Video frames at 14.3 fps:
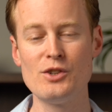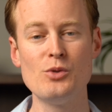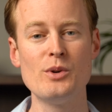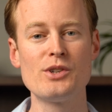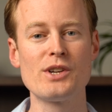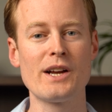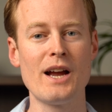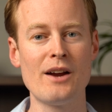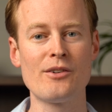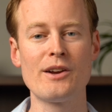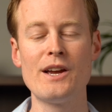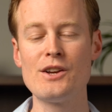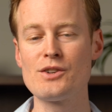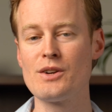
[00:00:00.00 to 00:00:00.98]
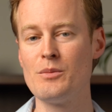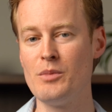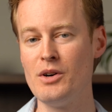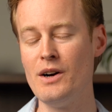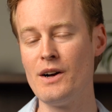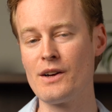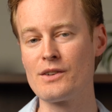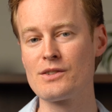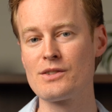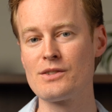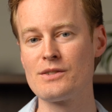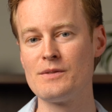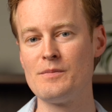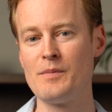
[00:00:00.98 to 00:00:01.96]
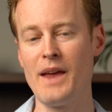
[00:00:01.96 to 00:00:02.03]
to which a congregation belongs,
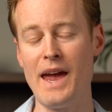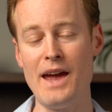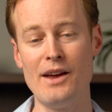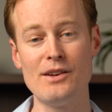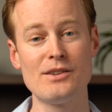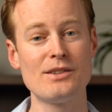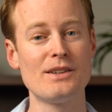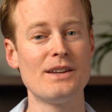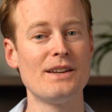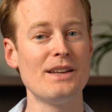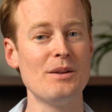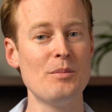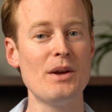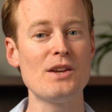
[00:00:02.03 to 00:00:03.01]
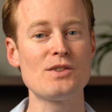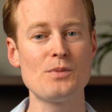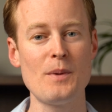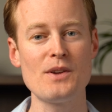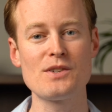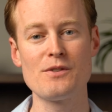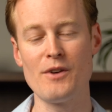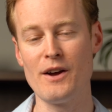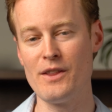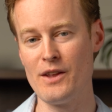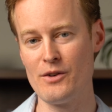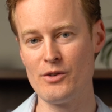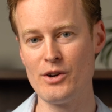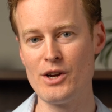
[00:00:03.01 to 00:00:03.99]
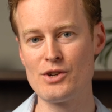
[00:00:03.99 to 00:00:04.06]
and it may specify that
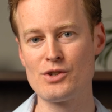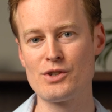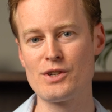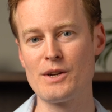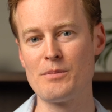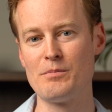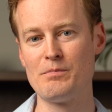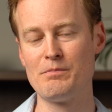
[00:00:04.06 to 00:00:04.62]
relationship.